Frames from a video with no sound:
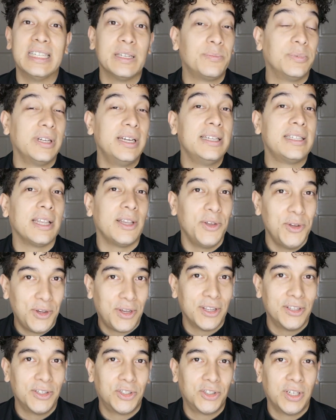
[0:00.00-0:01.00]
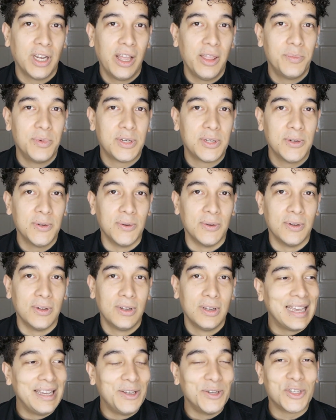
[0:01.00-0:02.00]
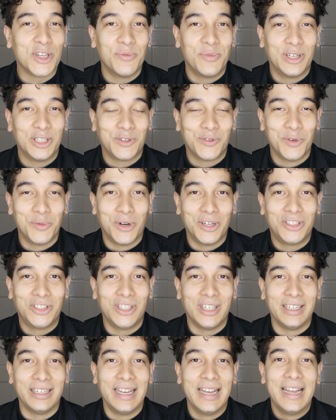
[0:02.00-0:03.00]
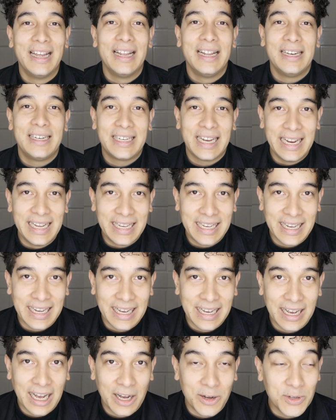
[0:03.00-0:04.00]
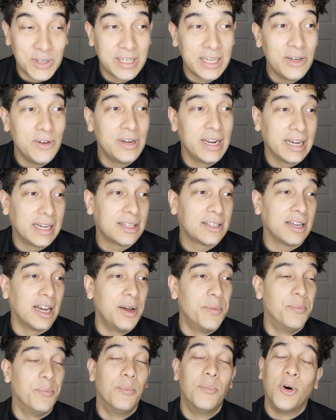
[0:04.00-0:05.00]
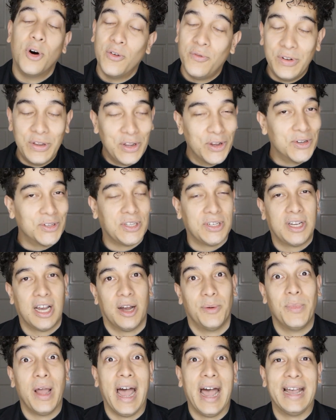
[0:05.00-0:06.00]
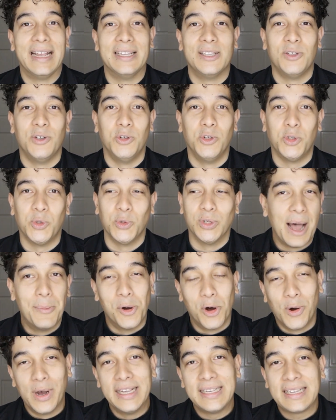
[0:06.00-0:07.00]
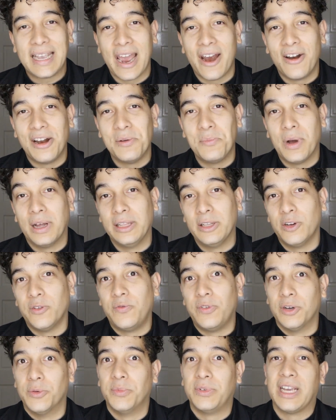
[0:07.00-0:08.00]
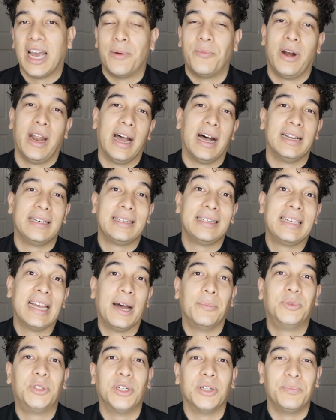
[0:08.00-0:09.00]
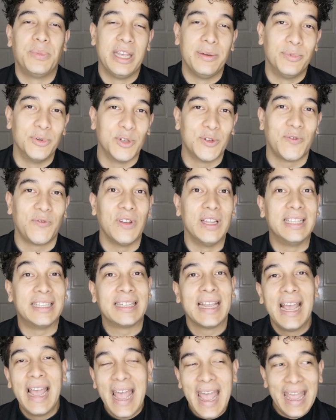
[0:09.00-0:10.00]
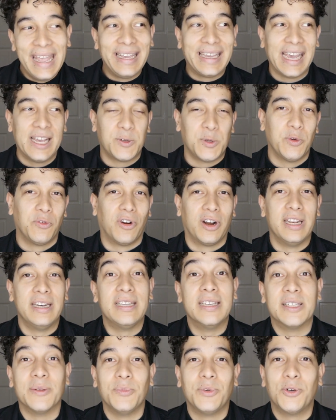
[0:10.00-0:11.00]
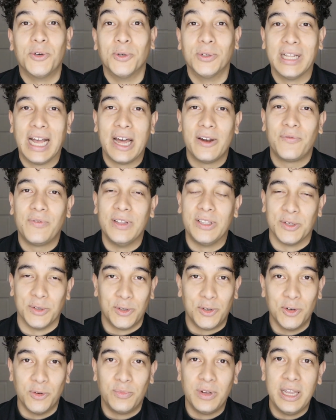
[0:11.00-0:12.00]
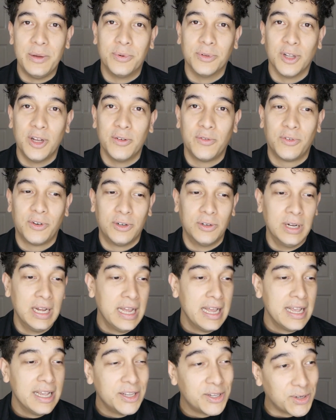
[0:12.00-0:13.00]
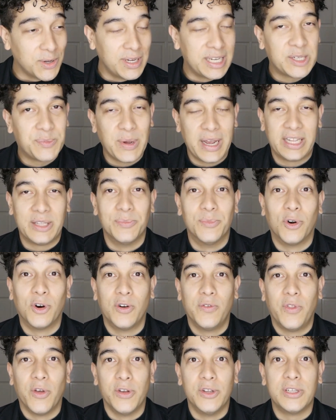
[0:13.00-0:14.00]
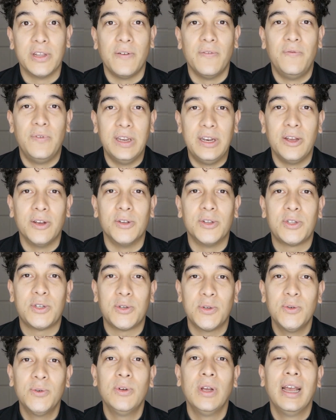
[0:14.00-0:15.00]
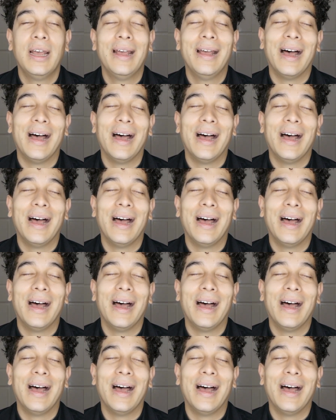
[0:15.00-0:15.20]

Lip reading: is a place that you can share them too. Thank you so much for watching. Take care. I'll see you next time. More videos to come as usual. I'm always carrying my little film camera out to capture people's fits in case we run into some cool outfits and cool people overall. So expect more of those videos too,